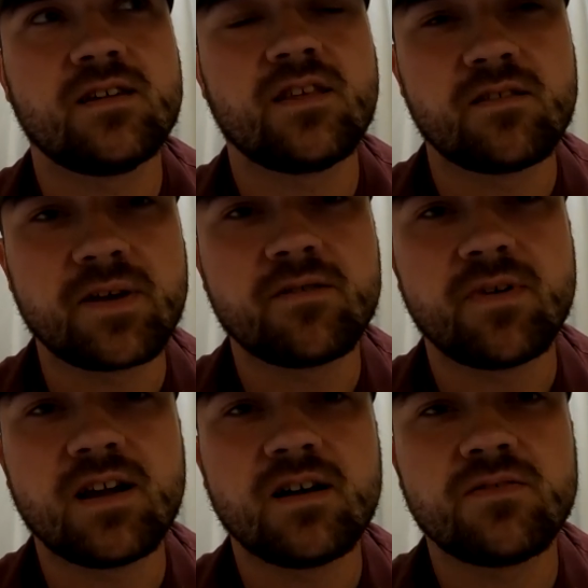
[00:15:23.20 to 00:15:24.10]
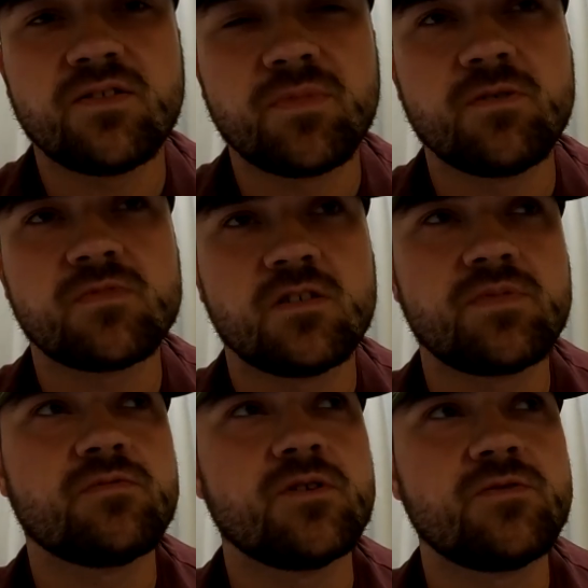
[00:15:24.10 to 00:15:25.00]
they're the bane of my life at the moment. So I've
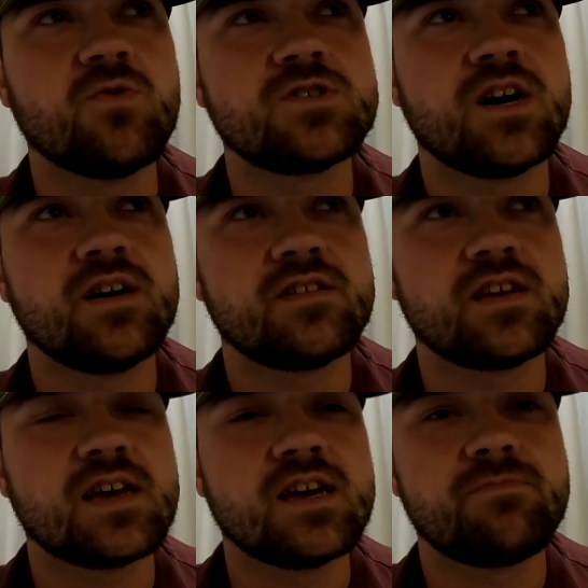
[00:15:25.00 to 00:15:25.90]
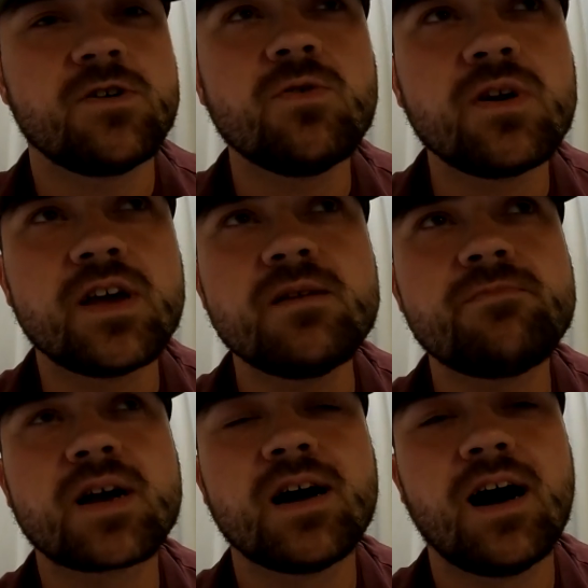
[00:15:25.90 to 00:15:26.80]
been through 4 tyres in a year purely
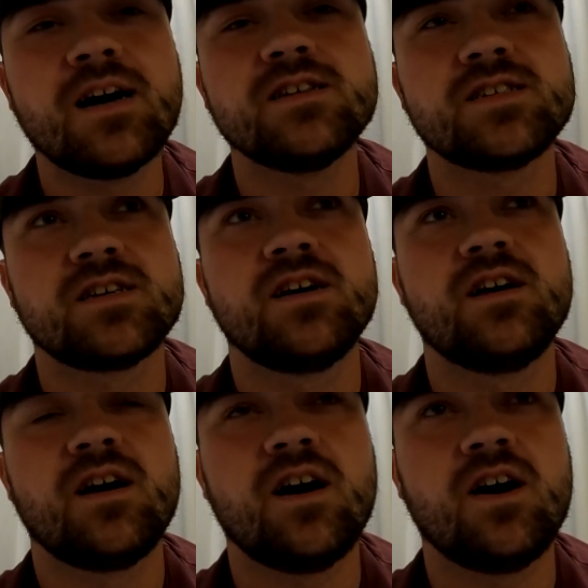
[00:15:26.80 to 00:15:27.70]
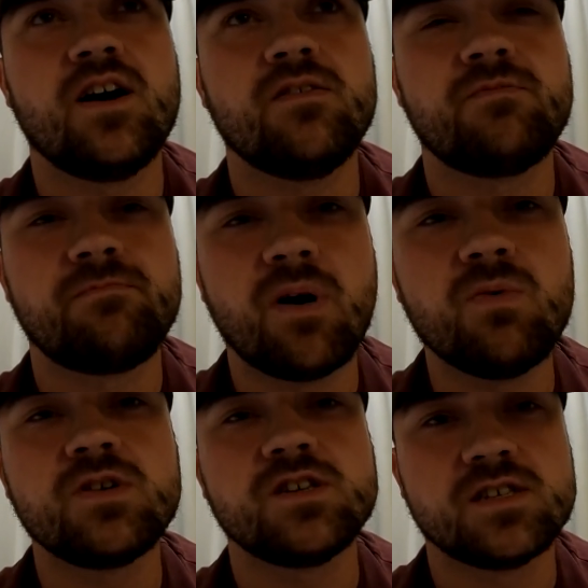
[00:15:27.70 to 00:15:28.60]
because of
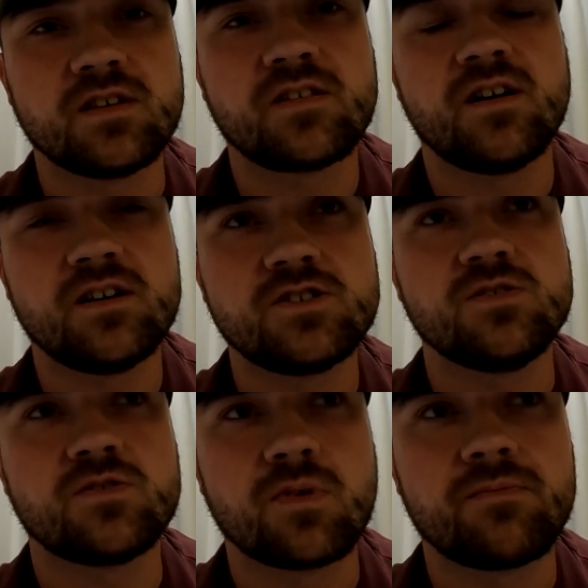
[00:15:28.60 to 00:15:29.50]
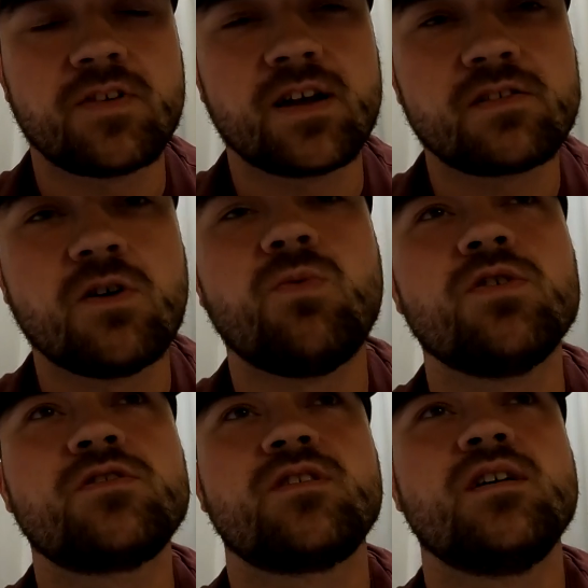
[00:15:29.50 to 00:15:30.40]
bulges in the tyres due to run flats. So I
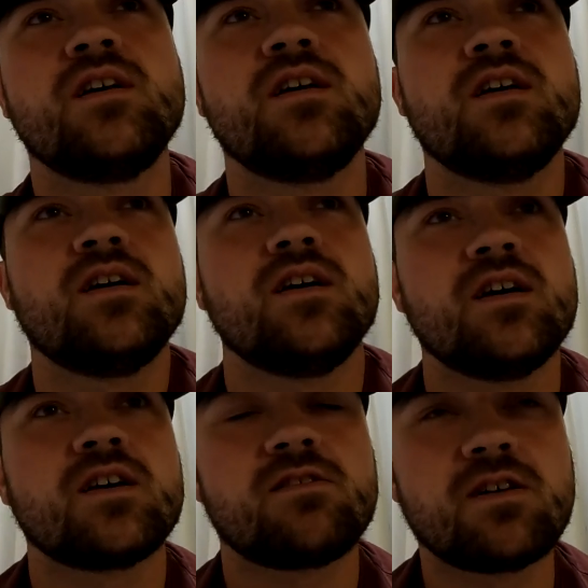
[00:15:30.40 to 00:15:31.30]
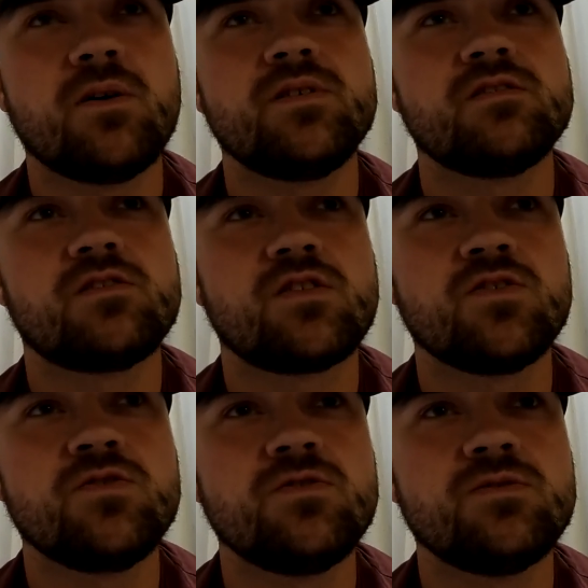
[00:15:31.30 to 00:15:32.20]
was going
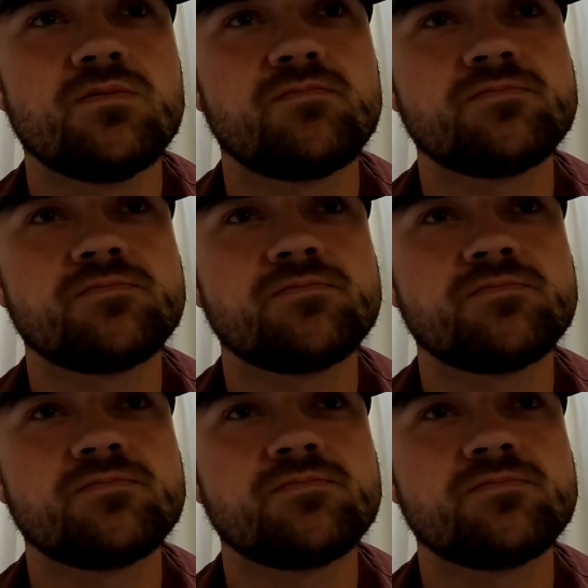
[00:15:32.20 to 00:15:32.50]
to